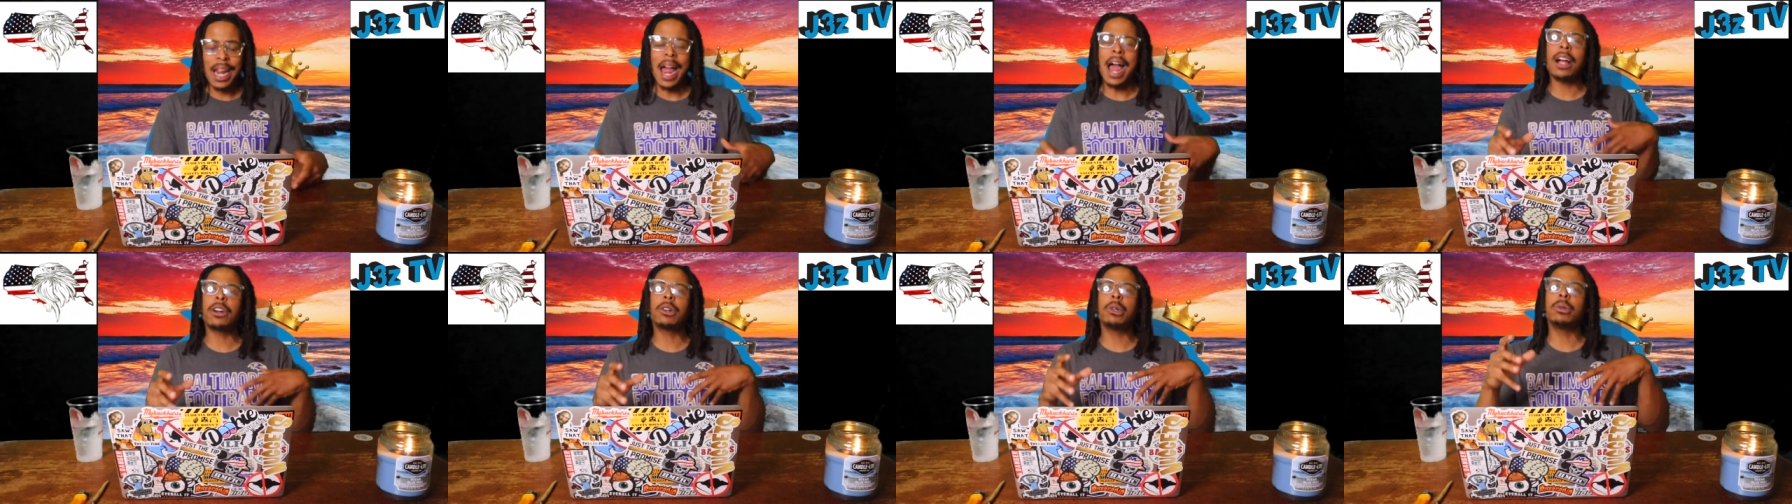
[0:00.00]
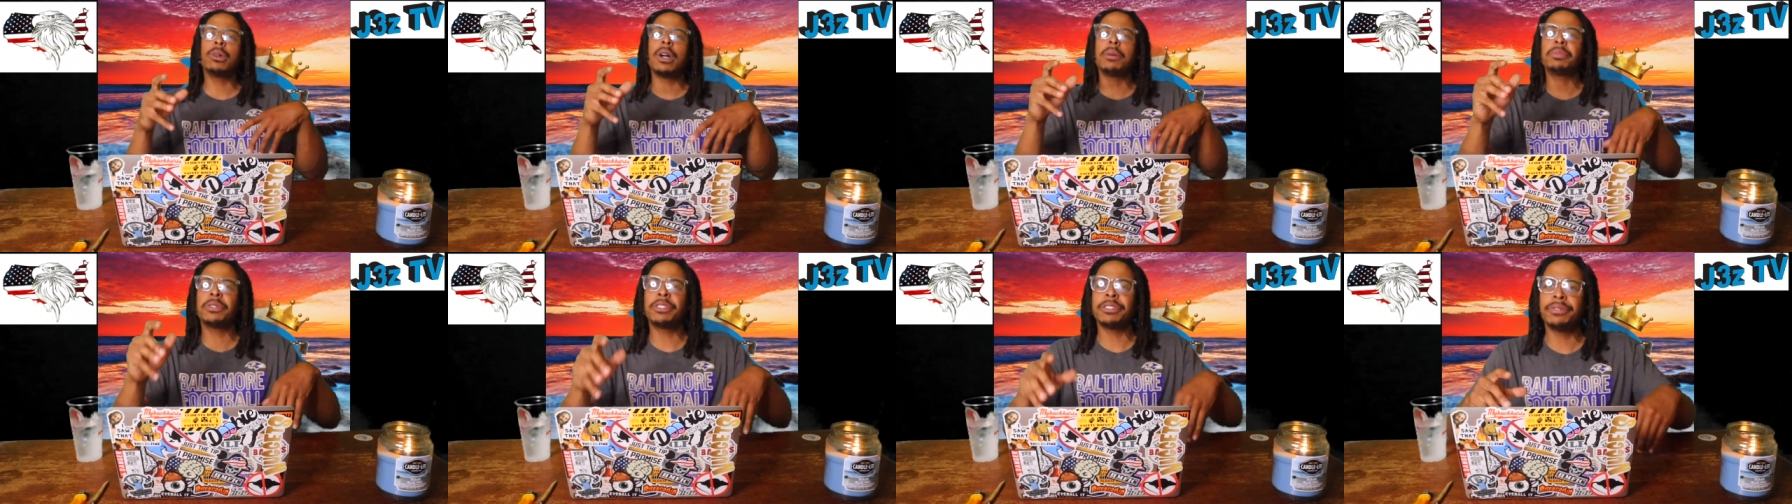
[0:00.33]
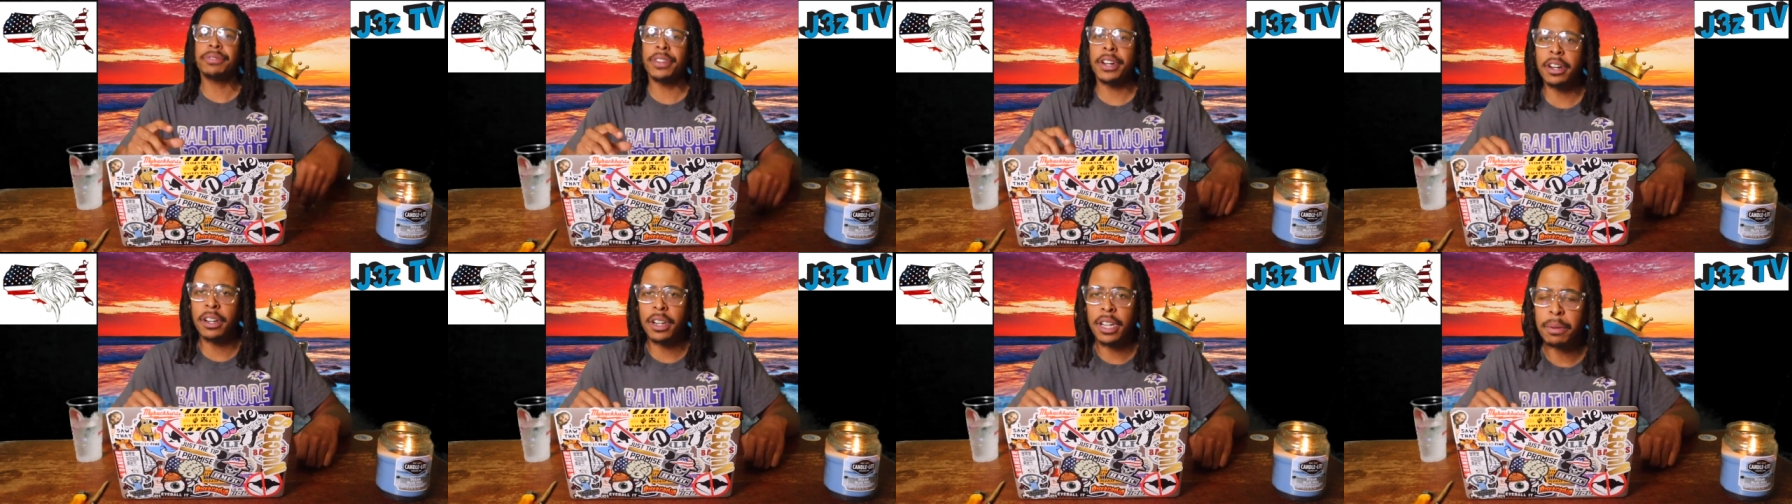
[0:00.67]
I grew up
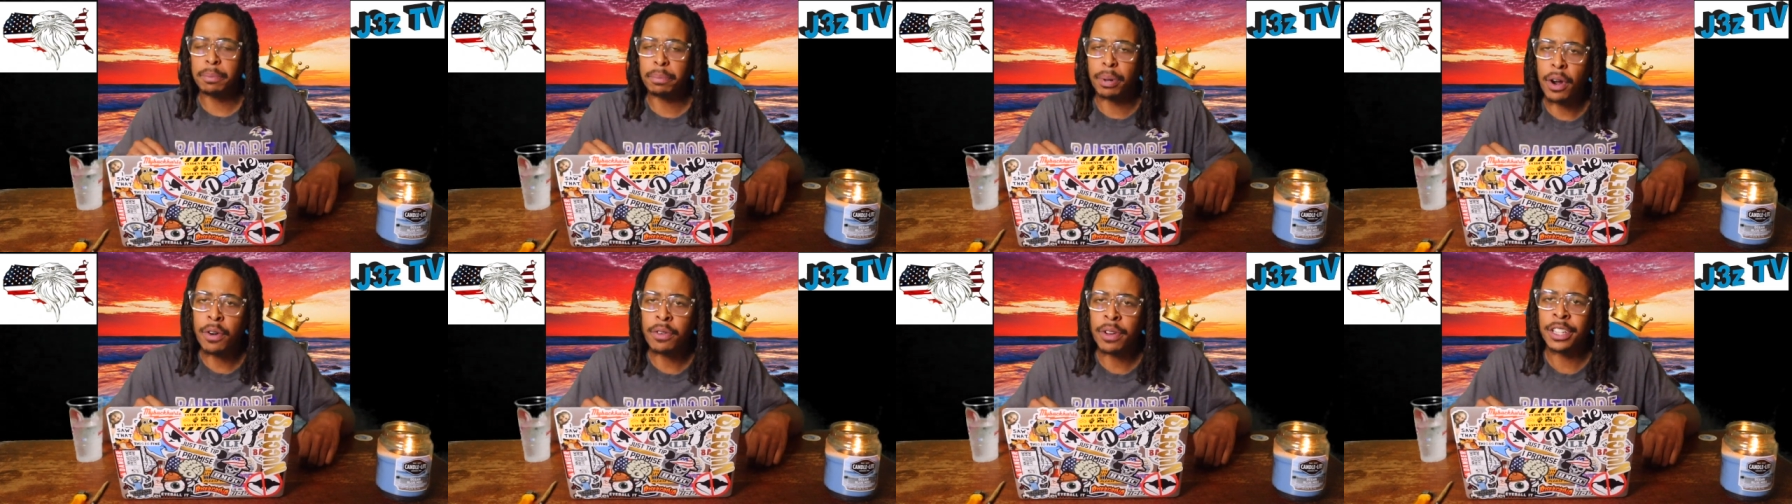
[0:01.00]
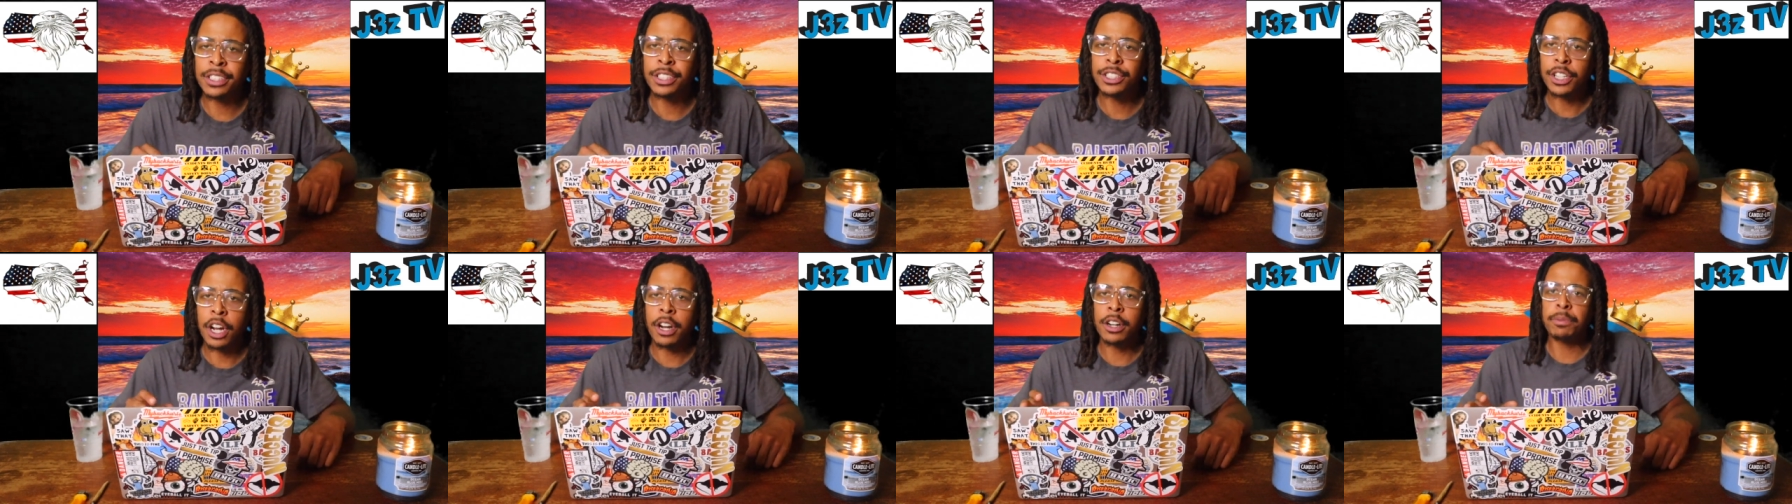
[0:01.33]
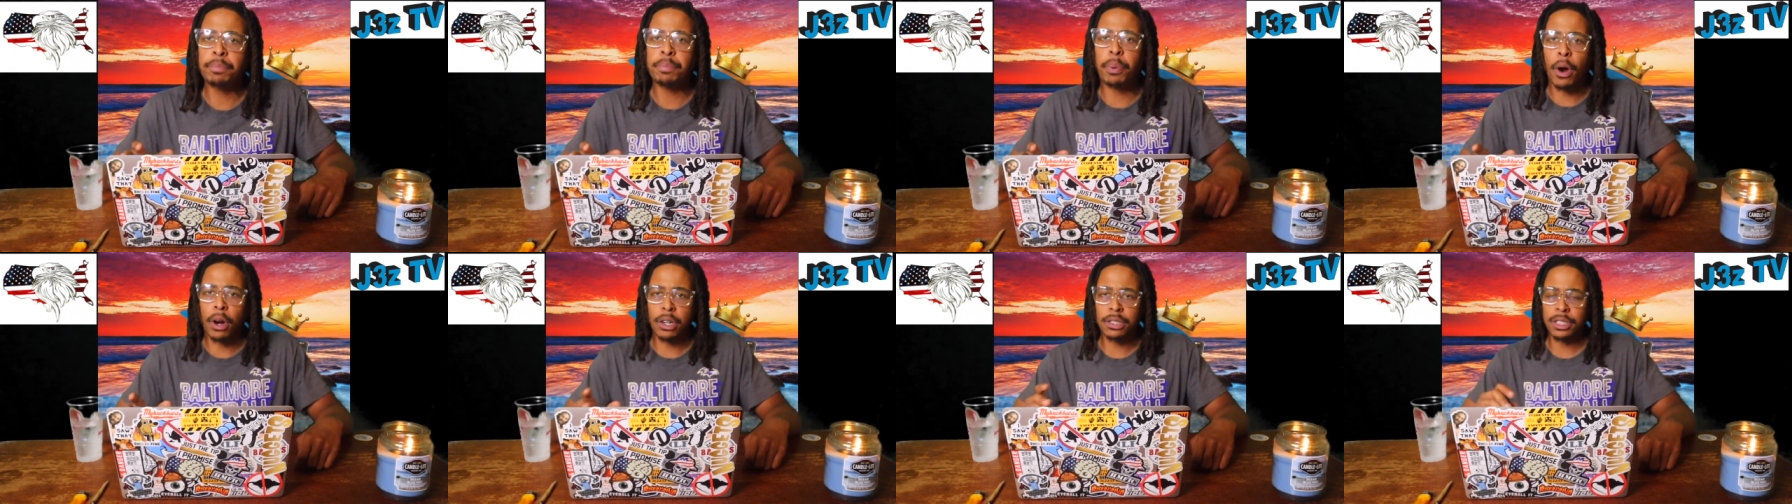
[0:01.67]
severely broke in
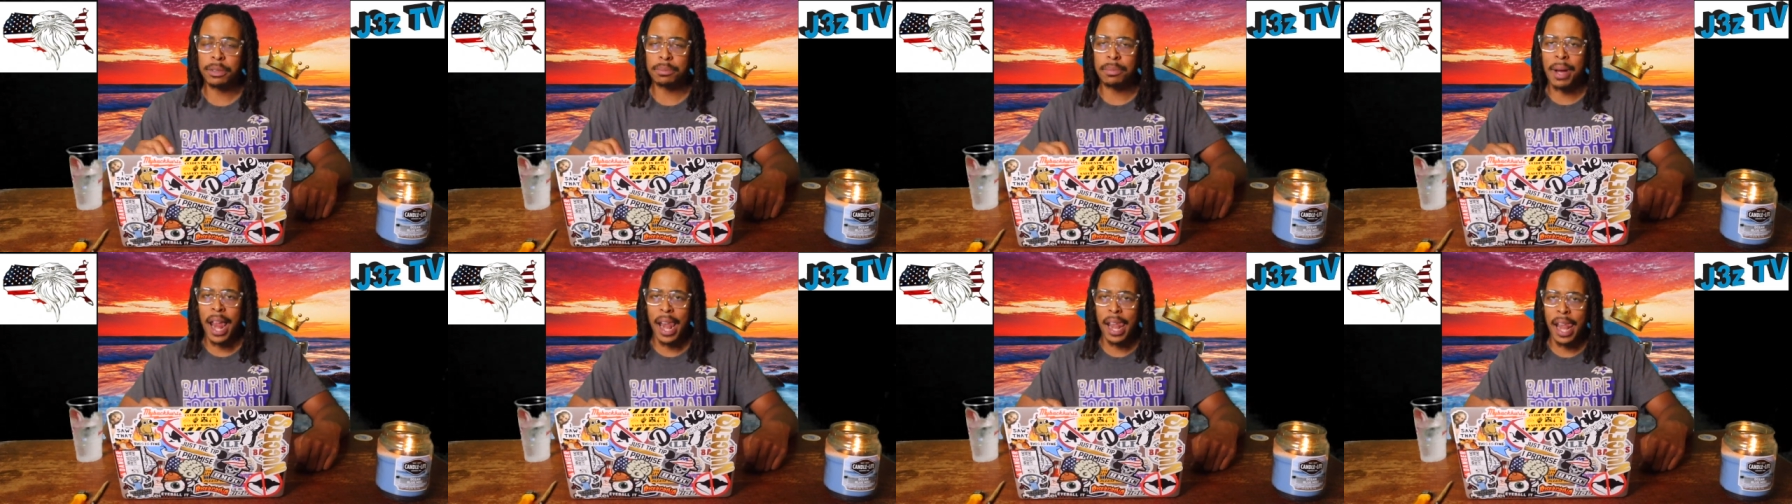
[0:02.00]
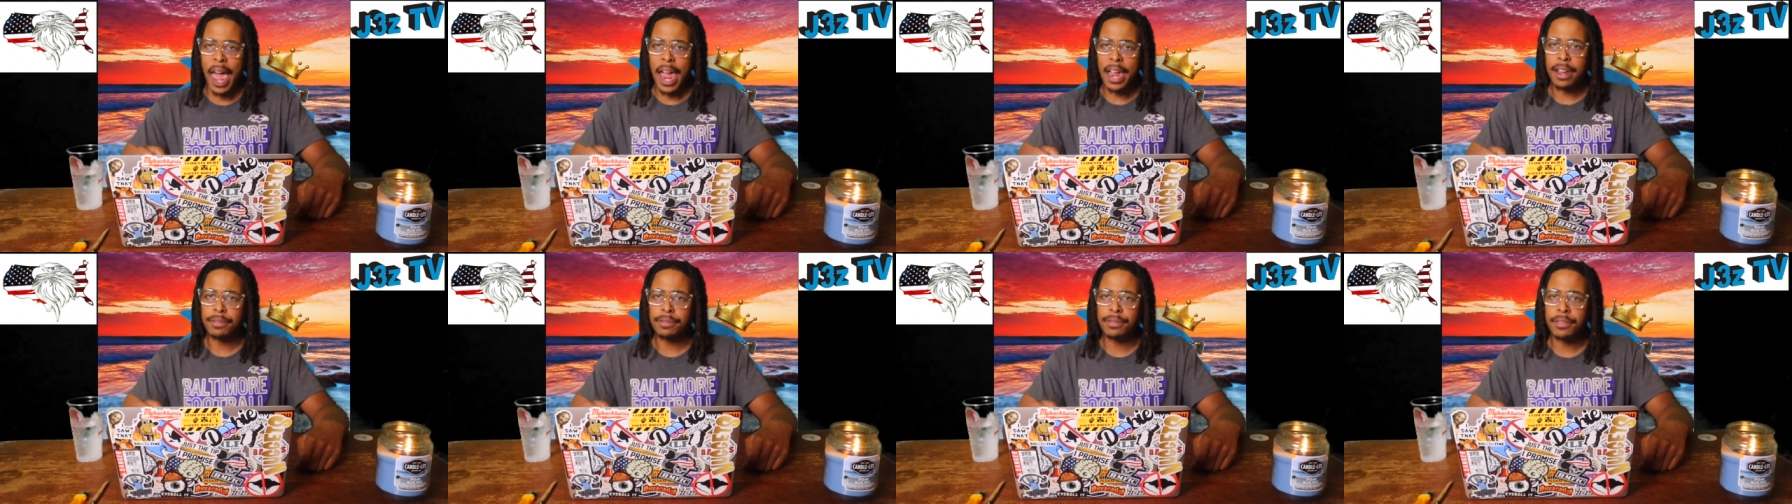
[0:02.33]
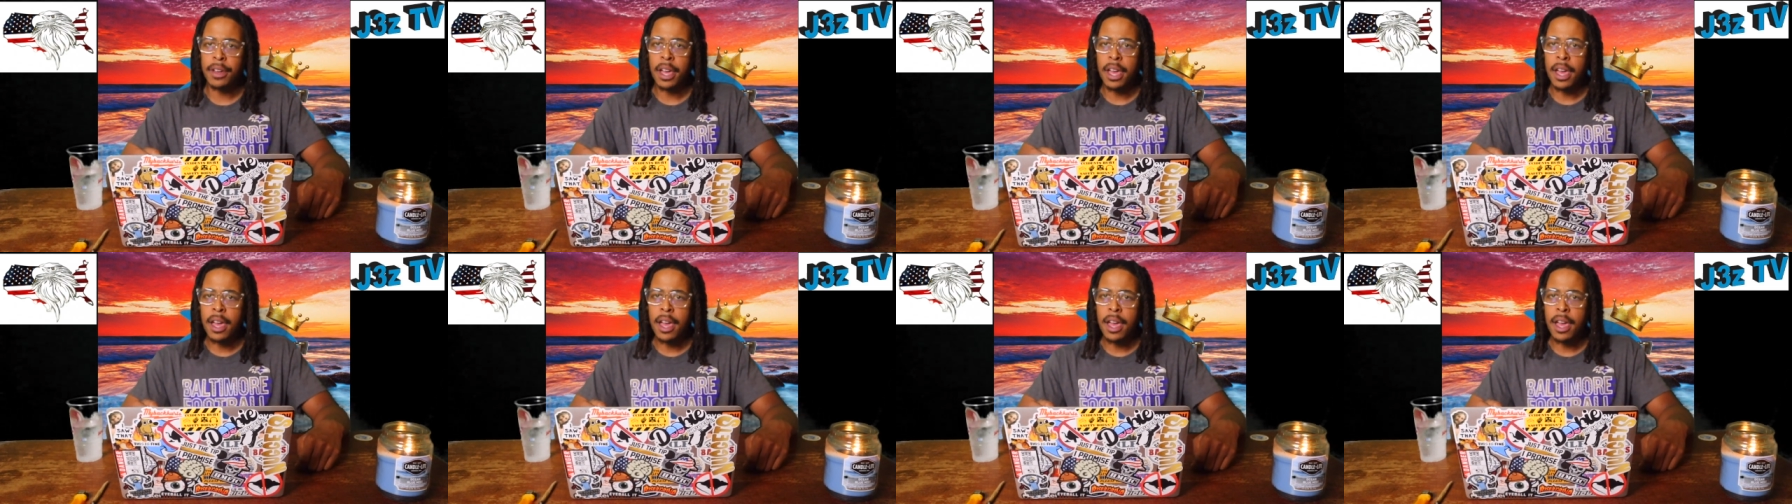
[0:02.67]
certain parts of my life.